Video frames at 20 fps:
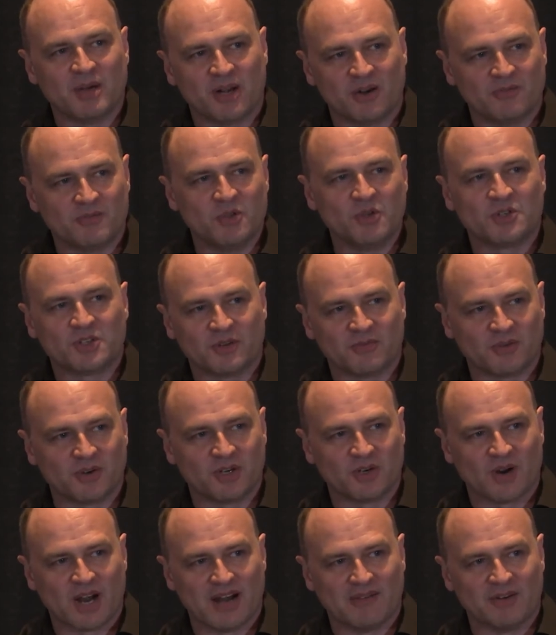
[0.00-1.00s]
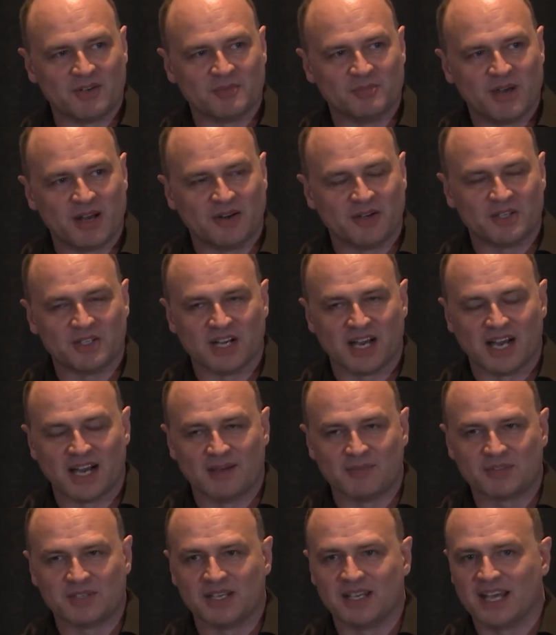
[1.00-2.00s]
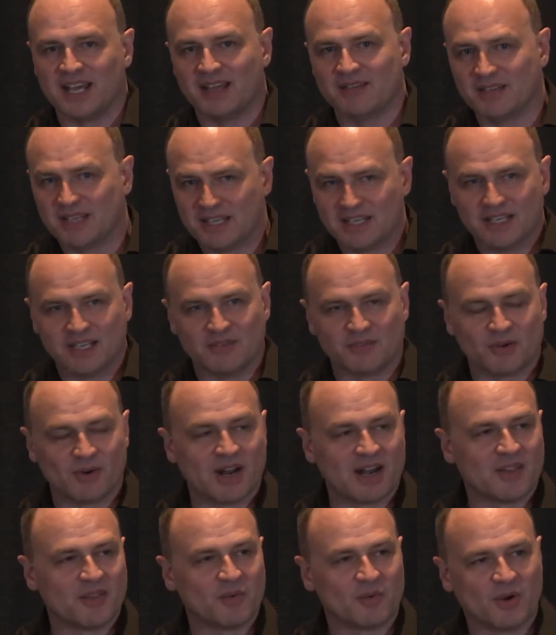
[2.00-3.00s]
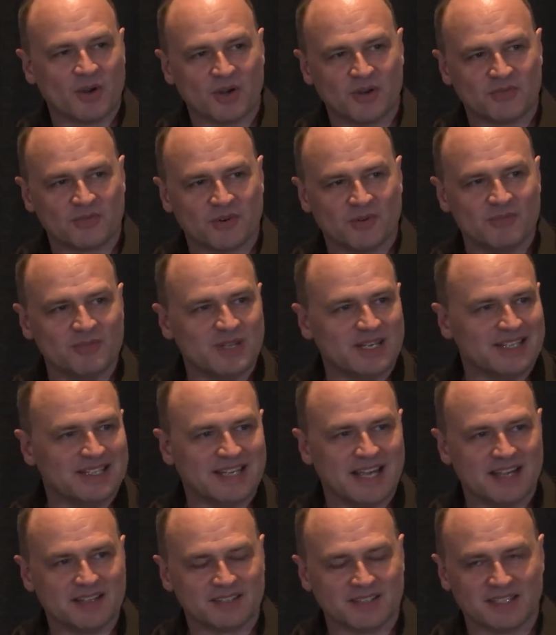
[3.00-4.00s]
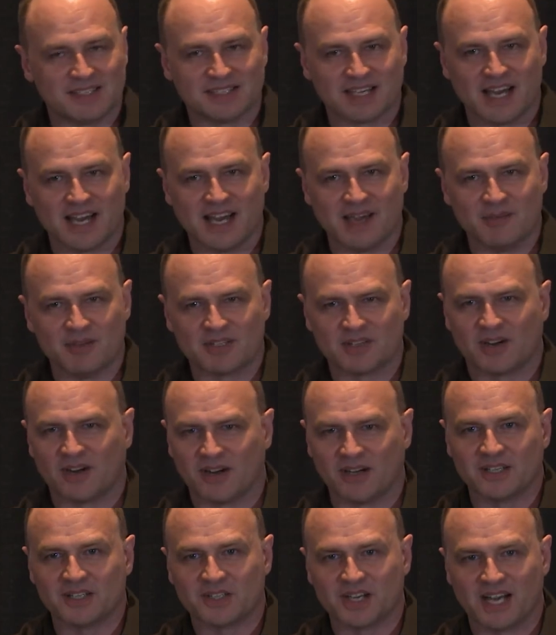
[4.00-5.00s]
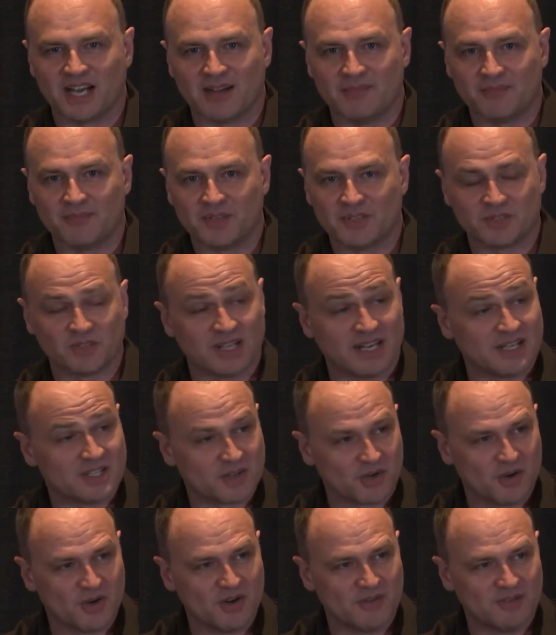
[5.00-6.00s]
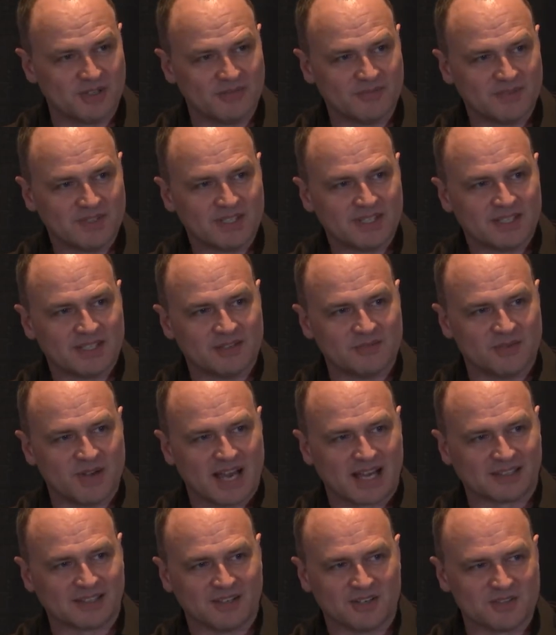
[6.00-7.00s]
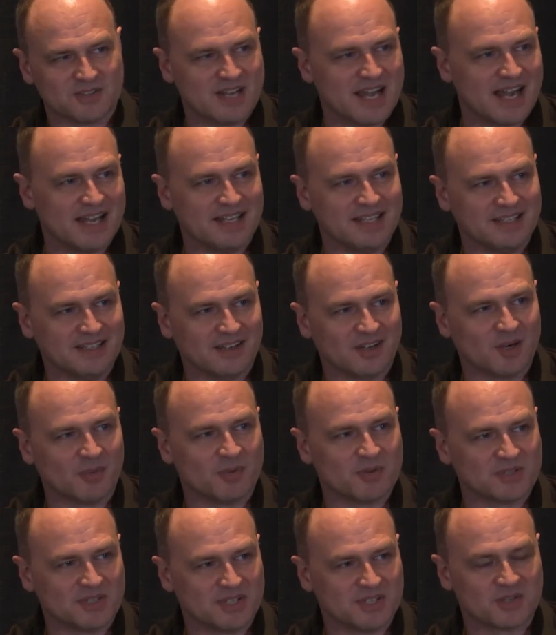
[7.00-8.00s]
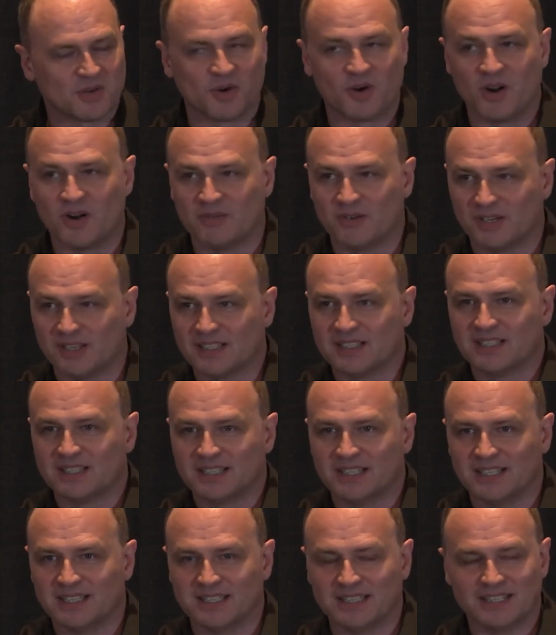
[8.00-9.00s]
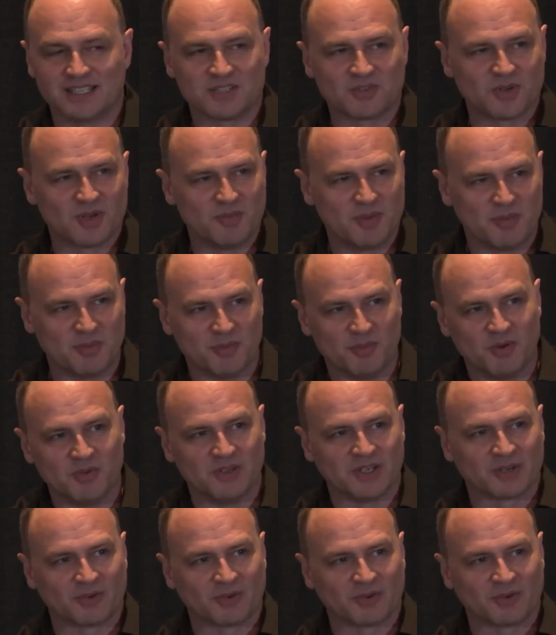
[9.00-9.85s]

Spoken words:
future for drivers, better jobs. Today, if they're out on the road for many days at a time, it's a hard job. There's a lot of turnover. In fact, there's 100% turnover in the industry, people moving